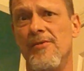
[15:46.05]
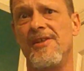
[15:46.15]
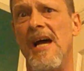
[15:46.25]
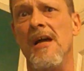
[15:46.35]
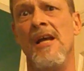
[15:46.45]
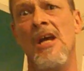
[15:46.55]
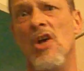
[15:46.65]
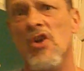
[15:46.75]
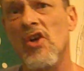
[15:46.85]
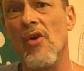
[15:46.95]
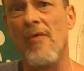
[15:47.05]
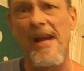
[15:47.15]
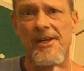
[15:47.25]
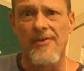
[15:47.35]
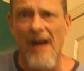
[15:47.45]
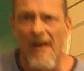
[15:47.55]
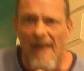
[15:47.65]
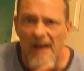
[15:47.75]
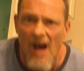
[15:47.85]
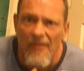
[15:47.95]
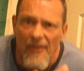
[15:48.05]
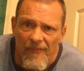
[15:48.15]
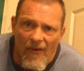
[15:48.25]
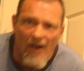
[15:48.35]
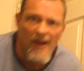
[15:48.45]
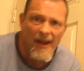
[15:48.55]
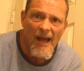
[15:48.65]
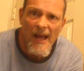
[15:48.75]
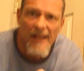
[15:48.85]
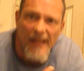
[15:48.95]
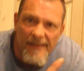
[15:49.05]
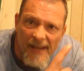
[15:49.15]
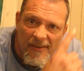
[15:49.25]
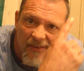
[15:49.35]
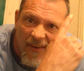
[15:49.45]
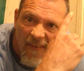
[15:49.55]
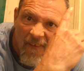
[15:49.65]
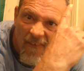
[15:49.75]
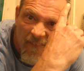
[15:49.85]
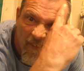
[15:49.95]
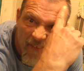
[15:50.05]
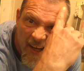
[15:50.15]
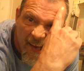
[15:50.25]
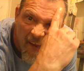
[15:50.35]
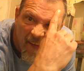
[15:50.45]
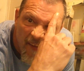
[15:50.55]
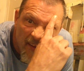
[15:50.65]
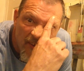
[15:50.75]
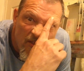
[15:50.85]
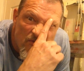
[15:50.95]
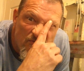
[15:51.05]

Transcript: was down. Took a razor out and cut the fucking guy like this. From here, like this.